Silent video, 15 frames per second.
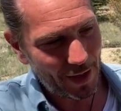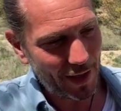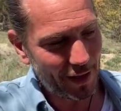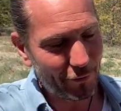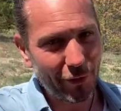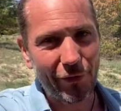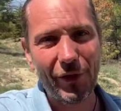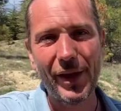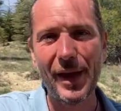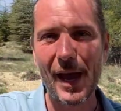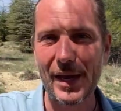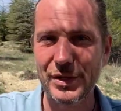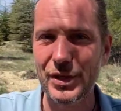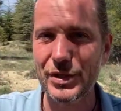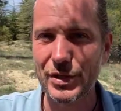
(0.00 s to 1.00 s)
everything
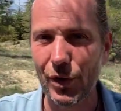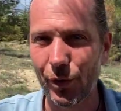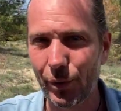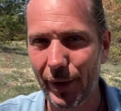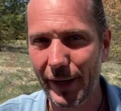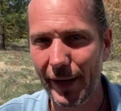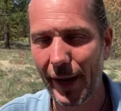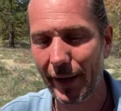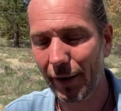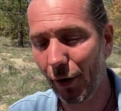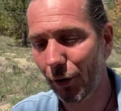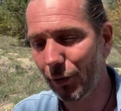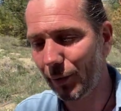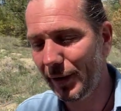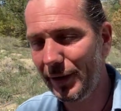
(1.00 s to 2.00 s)
exists already, and
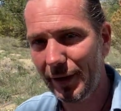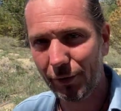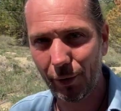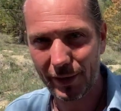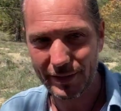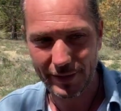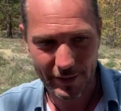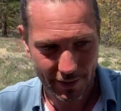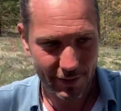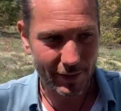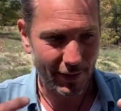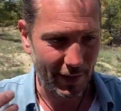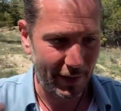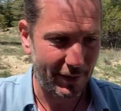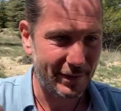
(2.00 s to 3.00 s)
already to exist,
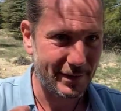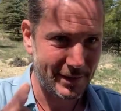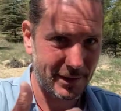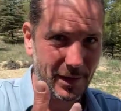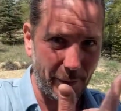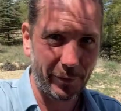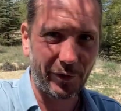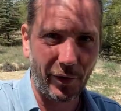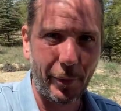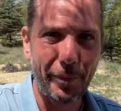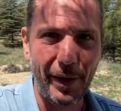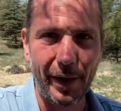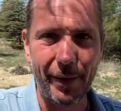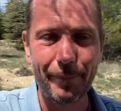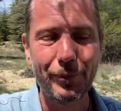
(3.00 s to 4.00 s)
it comes from
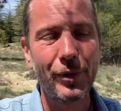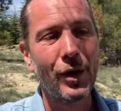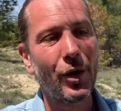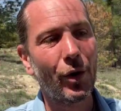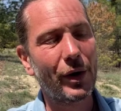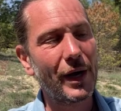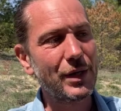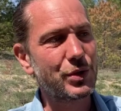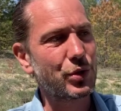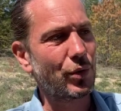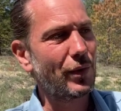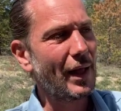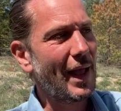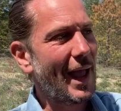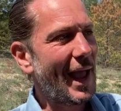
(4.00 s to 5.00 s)
there. Okay, so,
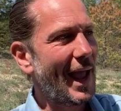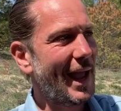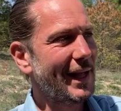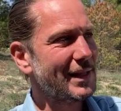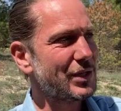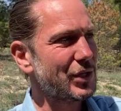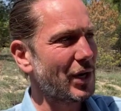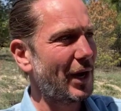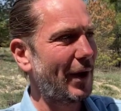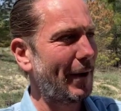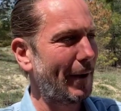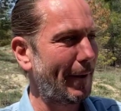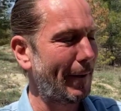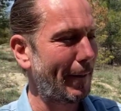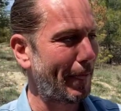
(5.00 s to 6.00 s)
and
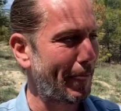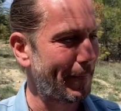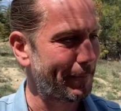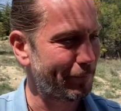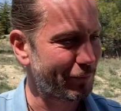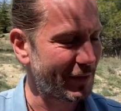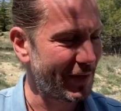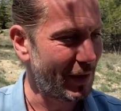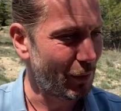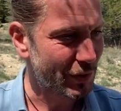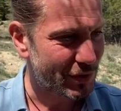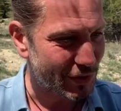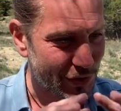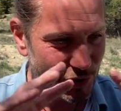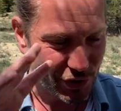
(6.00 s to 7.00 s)
it
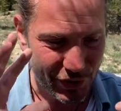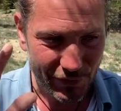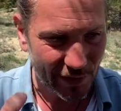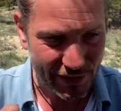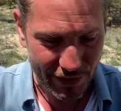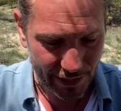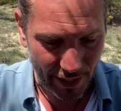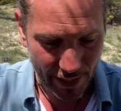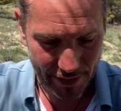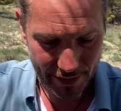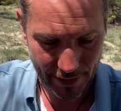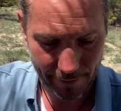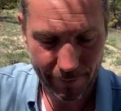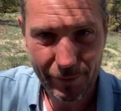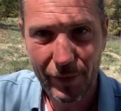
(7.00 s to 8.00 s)
was just
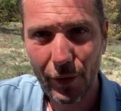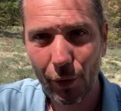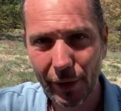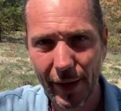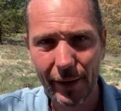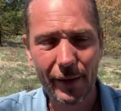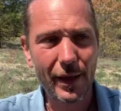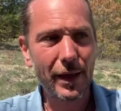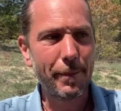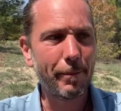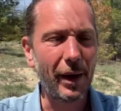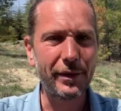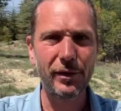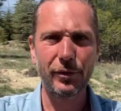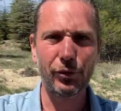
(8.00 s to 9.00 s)
fascinating. Okay,
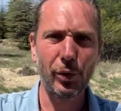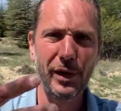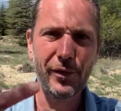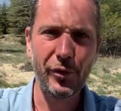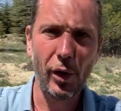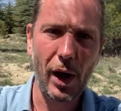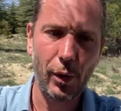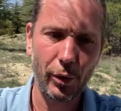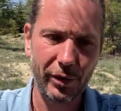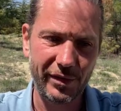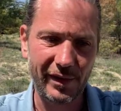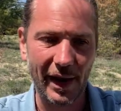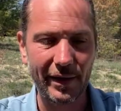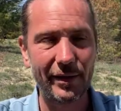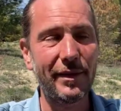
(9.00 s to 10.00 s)
but 24
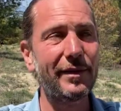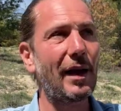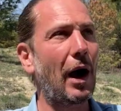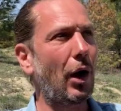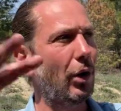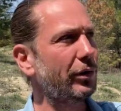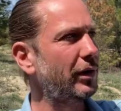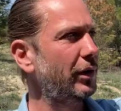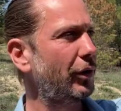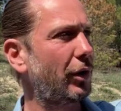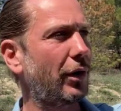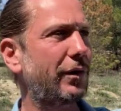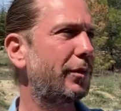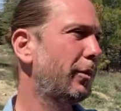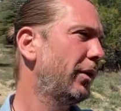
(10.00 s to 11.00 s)
hours like this, out in the
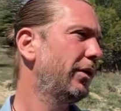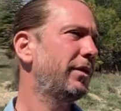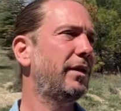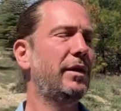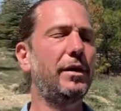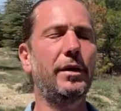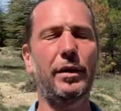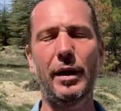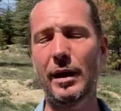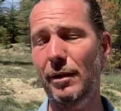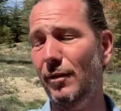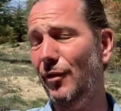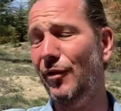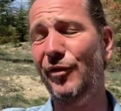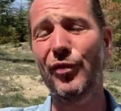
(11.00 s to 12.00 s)
cosmos,
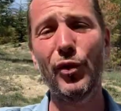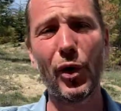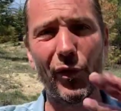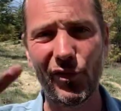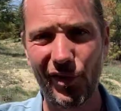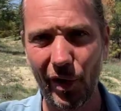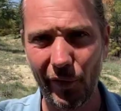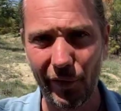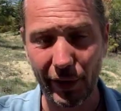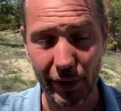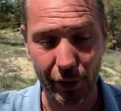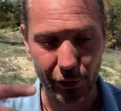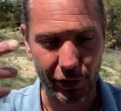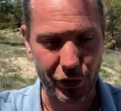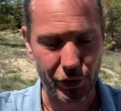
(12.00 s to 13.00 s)
in full of love,
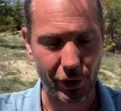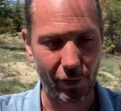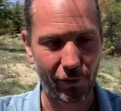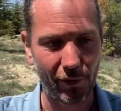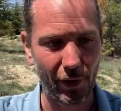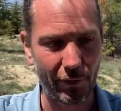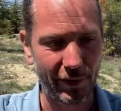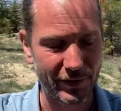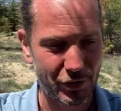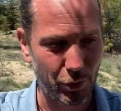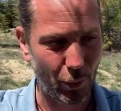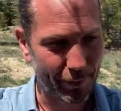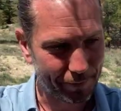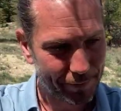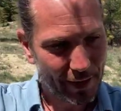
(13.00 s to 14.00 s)
incarnation of love, and so
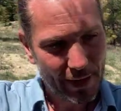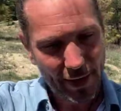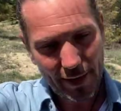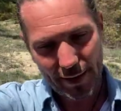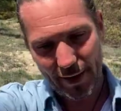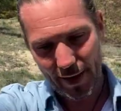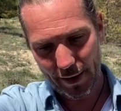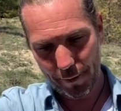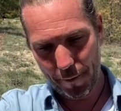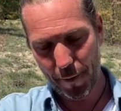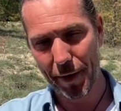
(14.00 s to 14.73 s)
on. Then